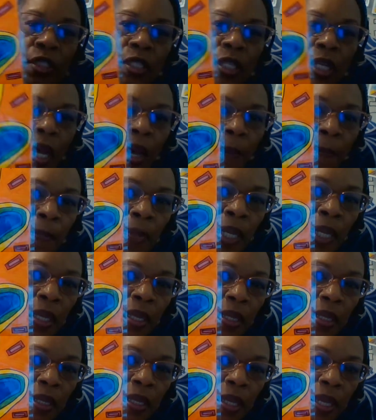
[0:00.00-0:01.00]
copy,
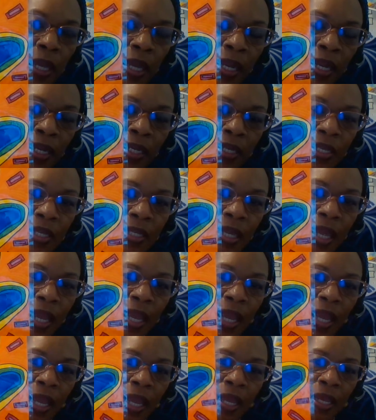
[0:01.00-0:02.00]
and it is a
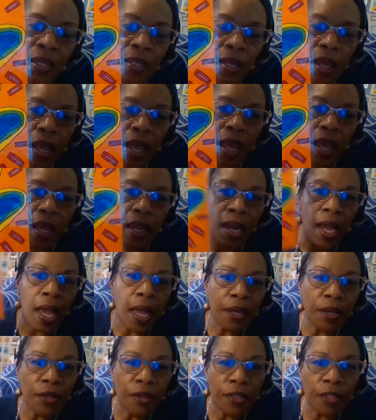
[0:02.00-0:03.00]
hand. And how do
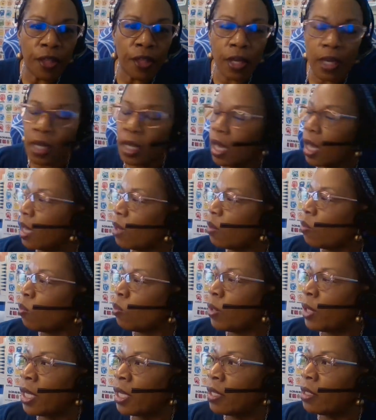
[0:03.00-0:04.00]
you think
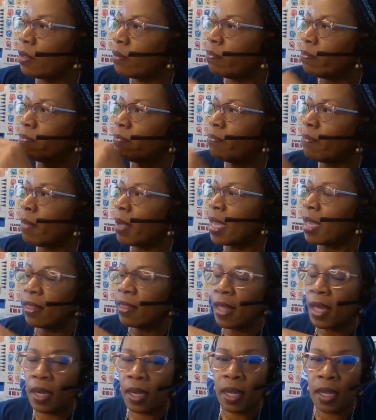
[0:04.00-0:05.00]
we made
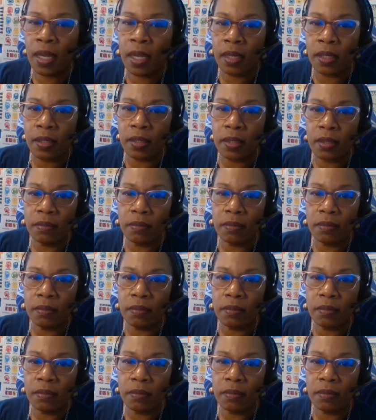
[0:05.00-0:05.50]
that hand?